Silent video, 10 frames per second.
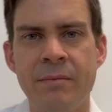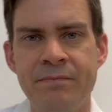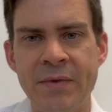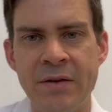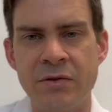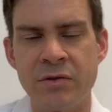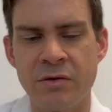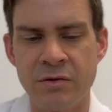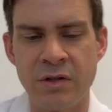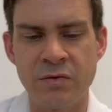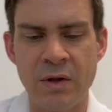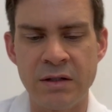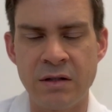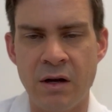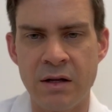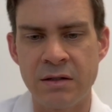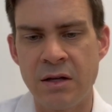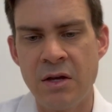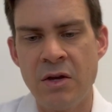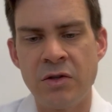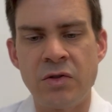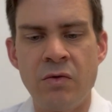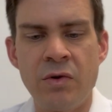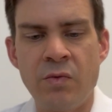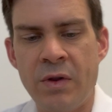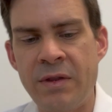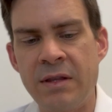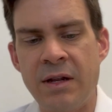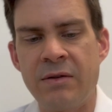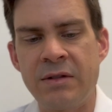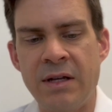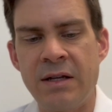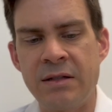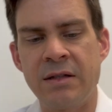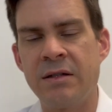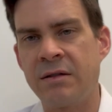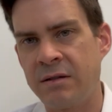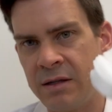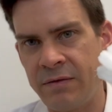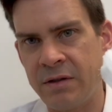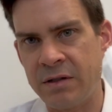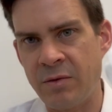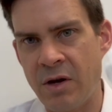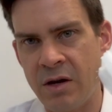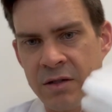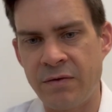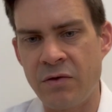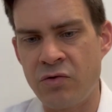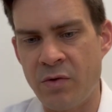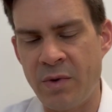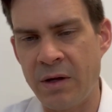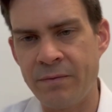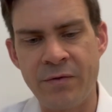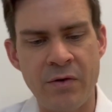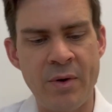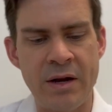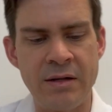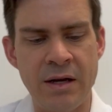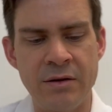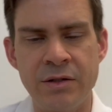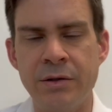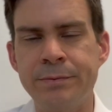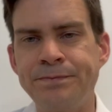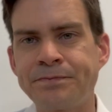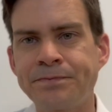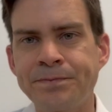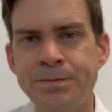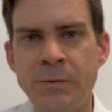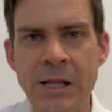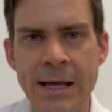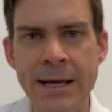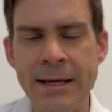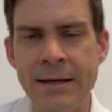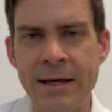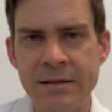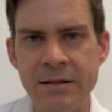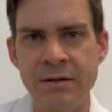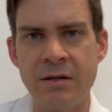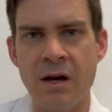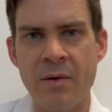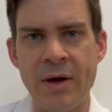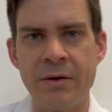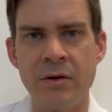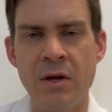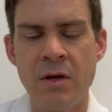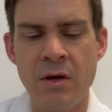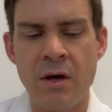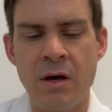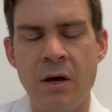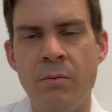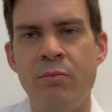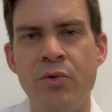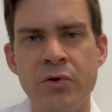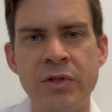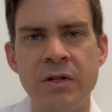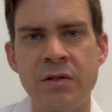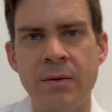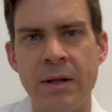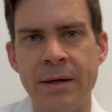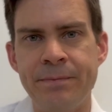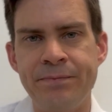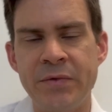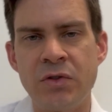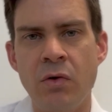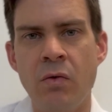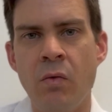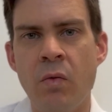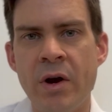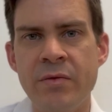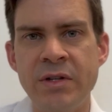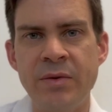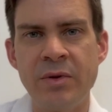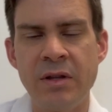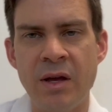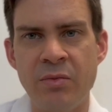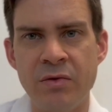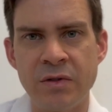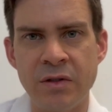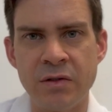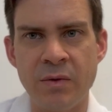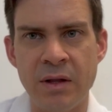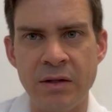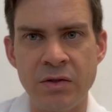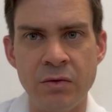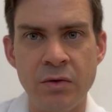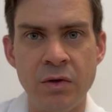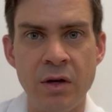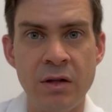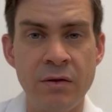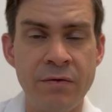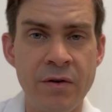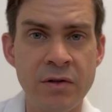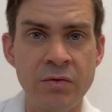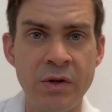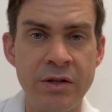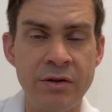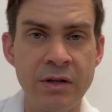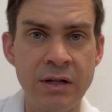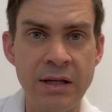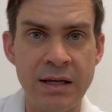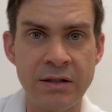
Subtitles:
after surgery, as well as gauze. So one thing that I would say is definitely some gauze for the dripping for about a day or two. Next thing to talk about, bruising and swelling. So where do we typically get bruising and swelling? So in the first week, you're gonna get